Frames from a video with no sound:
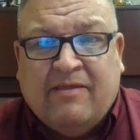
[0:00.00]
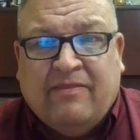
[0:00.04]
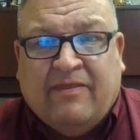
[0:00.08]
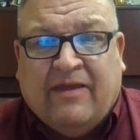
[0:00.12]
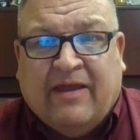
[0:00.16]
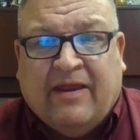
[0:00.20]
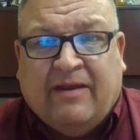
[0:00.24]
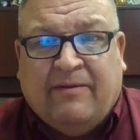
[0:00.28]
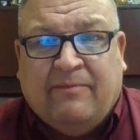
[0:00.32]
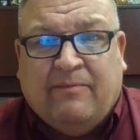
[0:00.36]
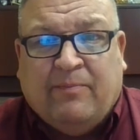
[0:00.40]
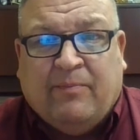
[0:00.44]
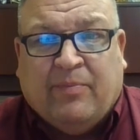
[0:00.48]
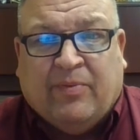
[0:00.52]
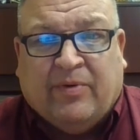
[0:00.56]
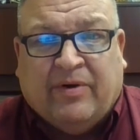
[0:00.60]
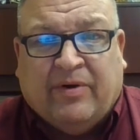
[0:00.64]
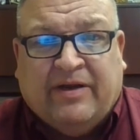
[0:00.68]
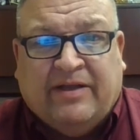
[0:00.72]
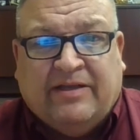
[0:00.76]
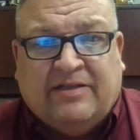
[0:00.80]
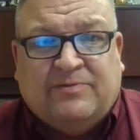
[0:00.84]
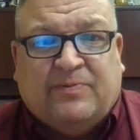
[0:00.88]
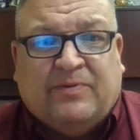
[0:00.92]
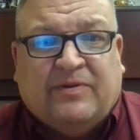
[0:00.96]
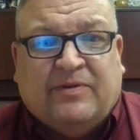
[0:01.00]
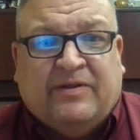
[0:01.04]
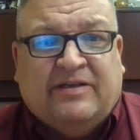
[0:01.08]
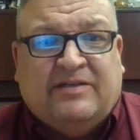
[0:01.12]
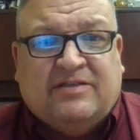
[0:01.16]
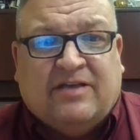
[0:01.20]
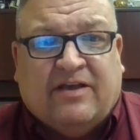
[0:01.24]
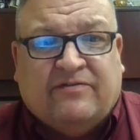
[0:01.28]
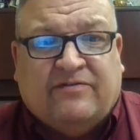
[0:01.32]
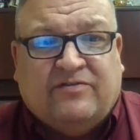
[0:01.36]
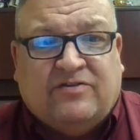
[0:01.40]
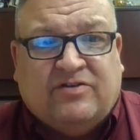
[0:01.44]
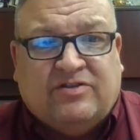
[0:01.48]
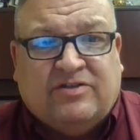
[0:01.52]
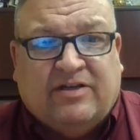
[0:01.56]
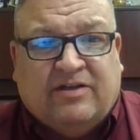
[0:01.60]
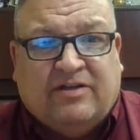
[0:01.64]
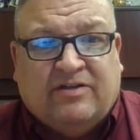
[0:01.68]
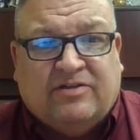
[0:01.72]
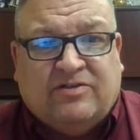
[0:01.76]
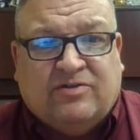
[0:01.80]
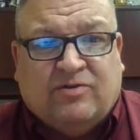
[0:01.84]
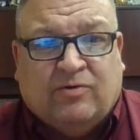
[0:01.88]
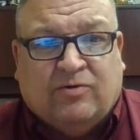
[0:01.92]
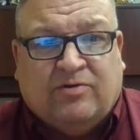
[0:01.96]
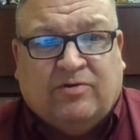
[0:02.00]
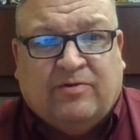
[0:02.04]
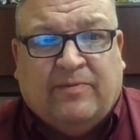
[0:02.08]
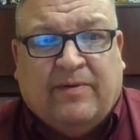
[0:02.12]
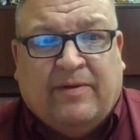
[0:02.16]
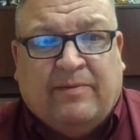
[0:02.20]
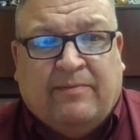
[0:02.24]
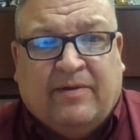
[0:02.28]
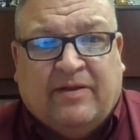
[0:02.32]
that brings police officers into school to be